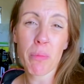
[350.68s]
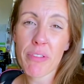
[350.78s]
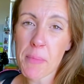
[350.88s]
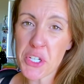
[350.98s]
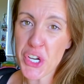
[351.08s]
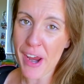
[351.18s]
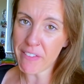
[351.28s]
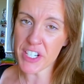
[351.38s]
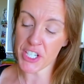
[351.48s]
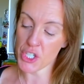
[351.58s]
up from a
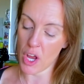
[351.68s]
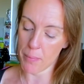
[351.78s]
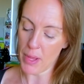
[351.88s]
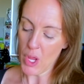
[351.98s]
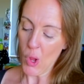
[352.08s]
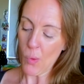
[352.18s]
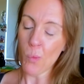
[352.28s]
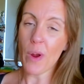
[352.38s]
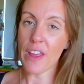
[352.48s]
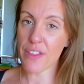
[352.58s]
charity shop
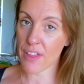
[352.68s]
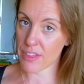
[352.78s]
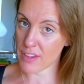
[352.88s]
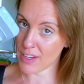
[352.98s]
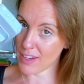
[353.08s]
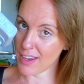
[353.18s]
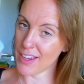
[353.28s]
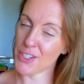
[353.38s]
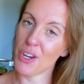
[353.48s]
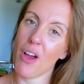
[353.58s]
with
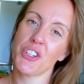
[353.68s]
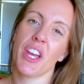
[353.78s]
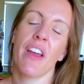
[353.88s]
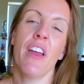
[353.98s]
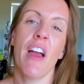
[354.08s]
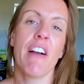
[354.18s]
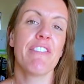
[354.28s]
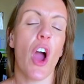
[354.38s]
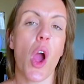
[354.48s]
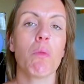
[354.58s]
the charger
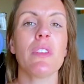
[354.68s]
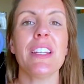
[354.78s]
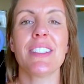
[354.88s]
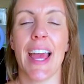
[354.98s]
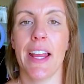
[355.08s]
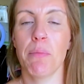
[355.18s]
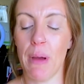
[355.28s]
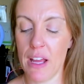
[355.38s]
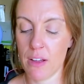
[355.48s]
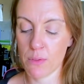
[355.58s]
for only
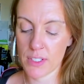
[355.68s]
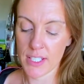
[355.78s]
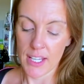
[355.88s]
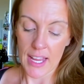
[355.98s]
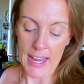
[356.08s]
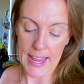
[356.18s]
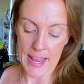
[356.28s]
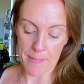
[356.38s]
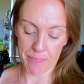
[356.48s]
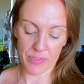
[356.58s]
£10.
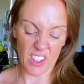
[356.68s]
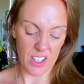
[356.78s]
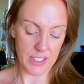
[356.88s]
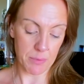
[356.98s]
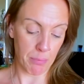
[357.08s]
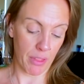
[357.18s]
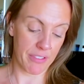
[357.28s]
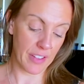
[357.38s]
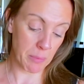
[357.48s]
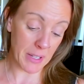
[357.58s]
Didn't bother
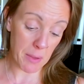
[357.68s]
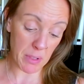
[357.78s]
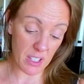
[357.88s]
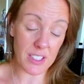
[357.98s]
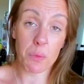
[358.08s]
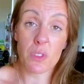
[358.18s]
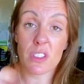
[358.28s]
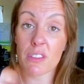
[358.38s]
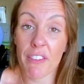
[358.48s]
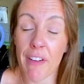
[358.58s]
filming it because it
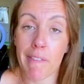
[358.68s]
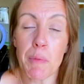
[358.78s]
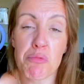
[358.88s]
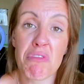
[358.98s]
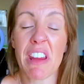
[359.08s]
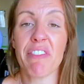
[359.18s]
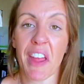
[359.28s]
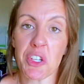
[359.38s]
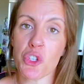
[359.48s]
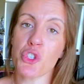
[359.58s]
was a very brief
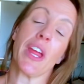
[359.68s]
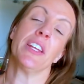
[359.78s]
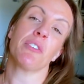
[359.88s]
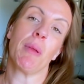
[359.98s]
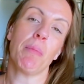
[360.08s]
exchange of me